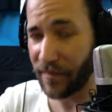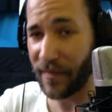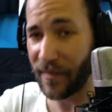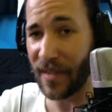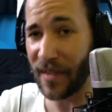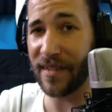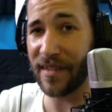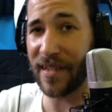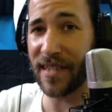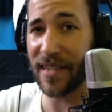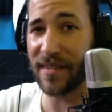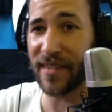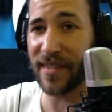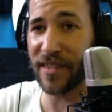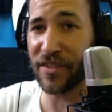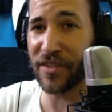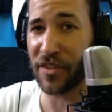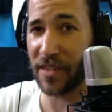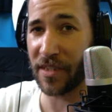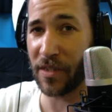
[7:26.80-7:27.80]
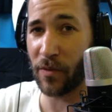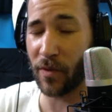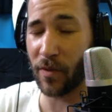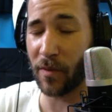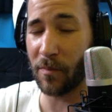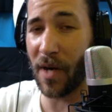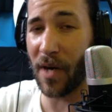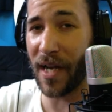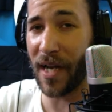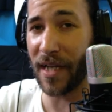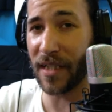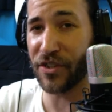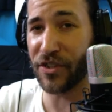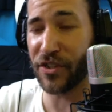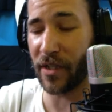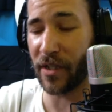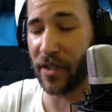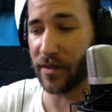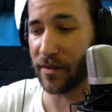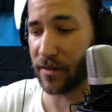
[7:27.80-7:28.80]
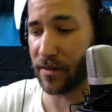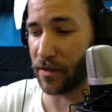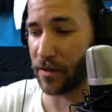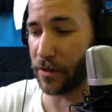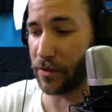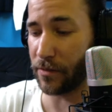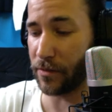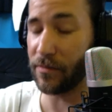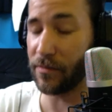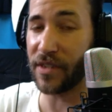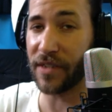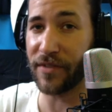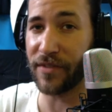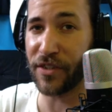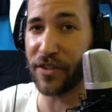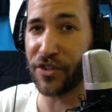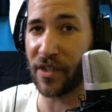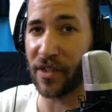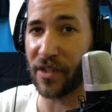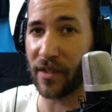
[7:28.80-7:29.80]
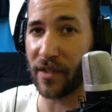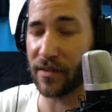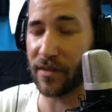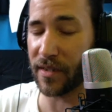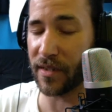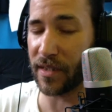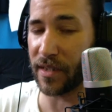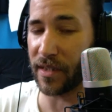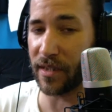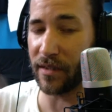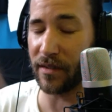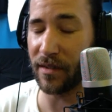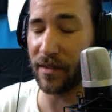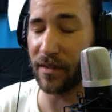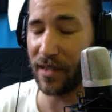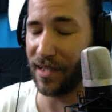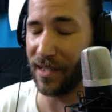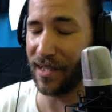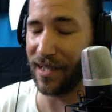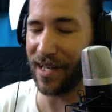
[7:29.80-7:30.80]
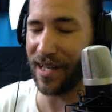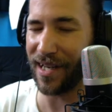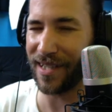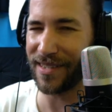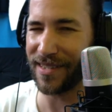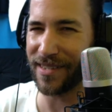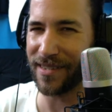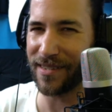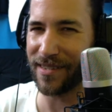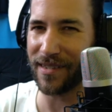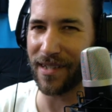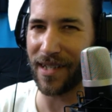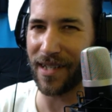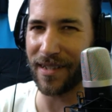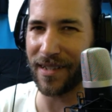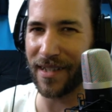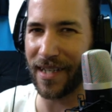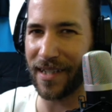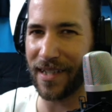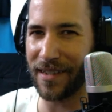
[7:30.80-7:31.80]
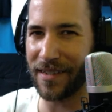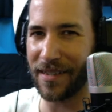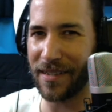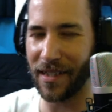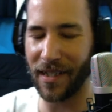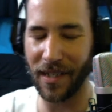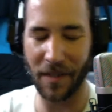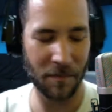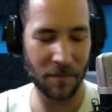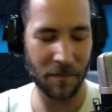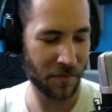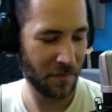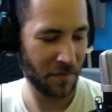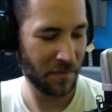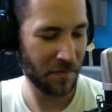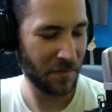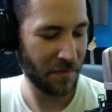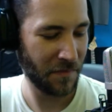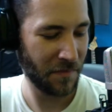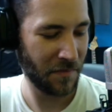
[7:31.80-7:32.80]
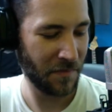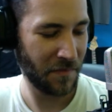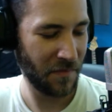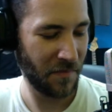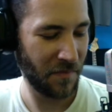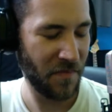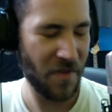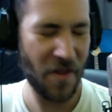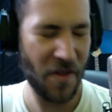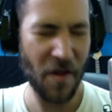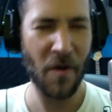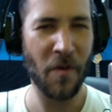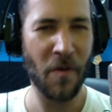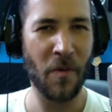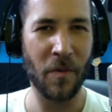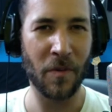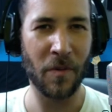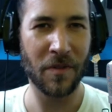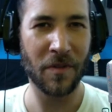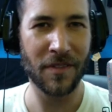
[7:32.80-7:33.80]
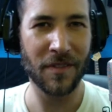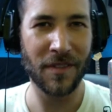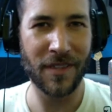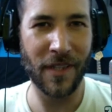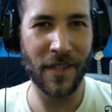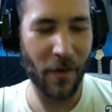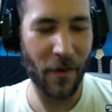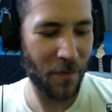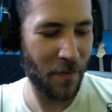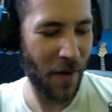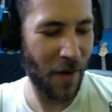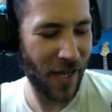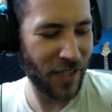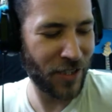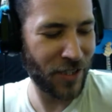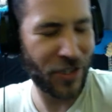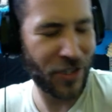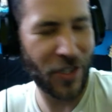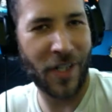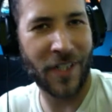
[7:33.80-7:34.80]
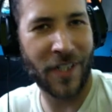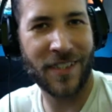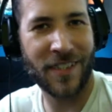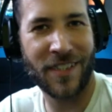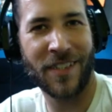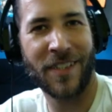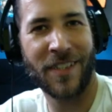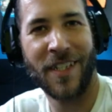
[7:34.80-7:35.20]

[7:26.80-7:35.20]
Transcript: they essentially were buying shirts through Jiffy Shirts and I just thought that uh, no, don't buy shirts